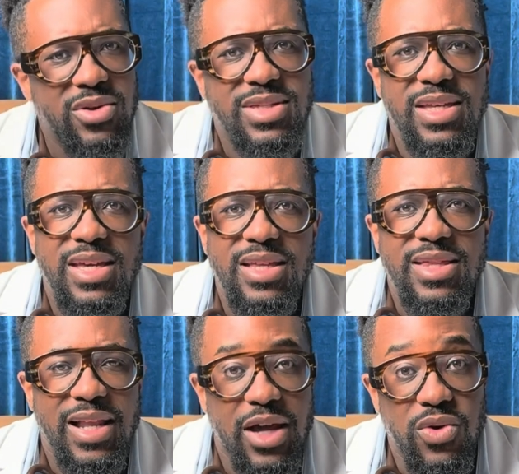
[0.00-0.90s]
seeing
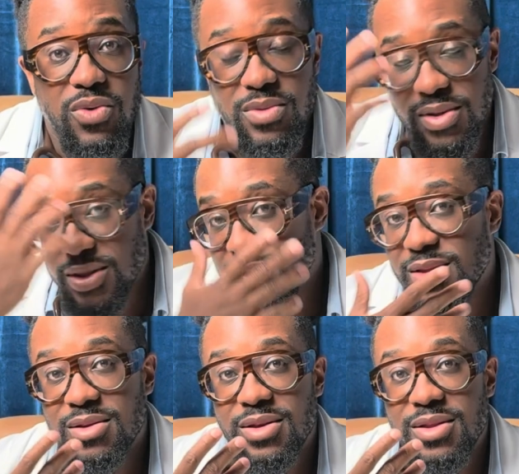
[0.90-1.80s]
the l'icône,
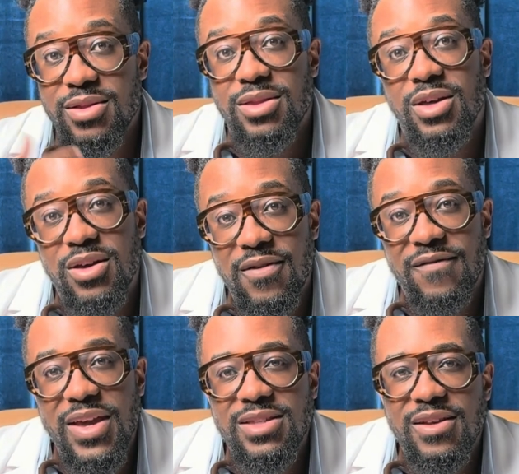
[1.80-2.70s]
the
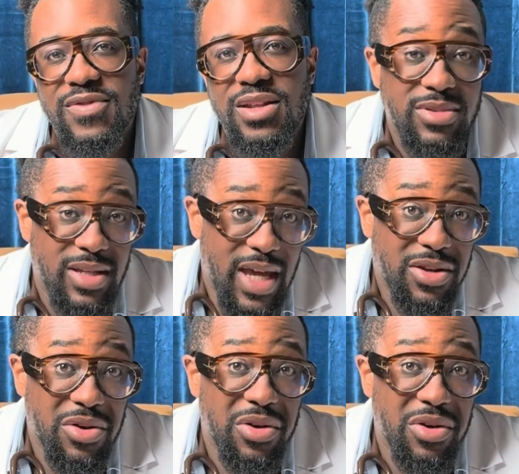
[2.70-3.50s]
face of the dead girl,